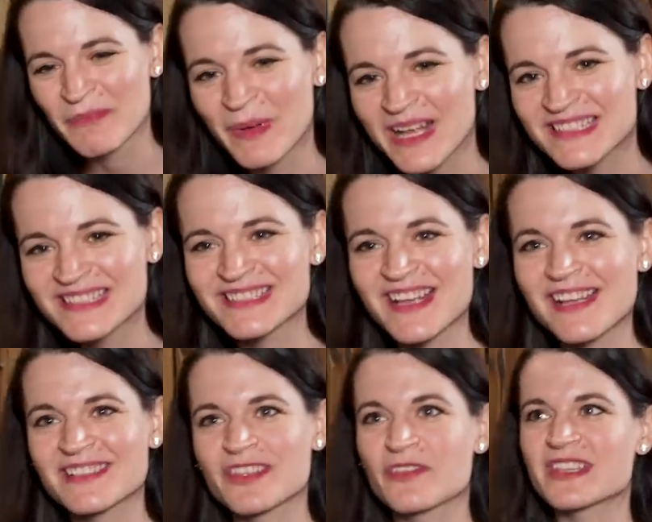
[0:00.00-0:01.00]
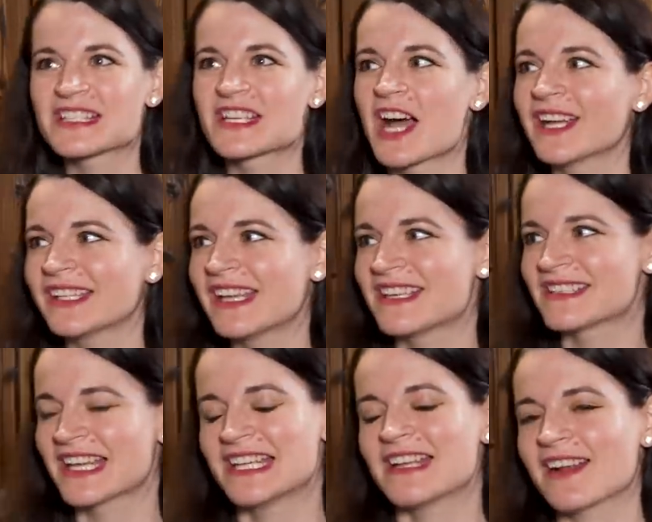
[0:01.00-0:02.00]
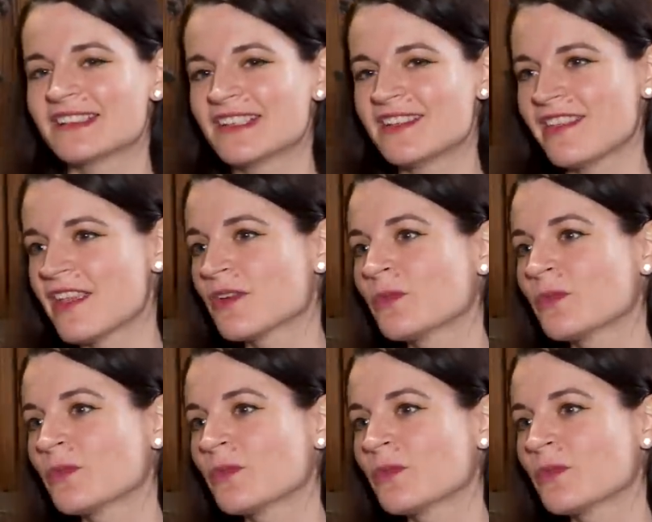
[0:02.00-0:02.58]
But, so this godlet is connected to the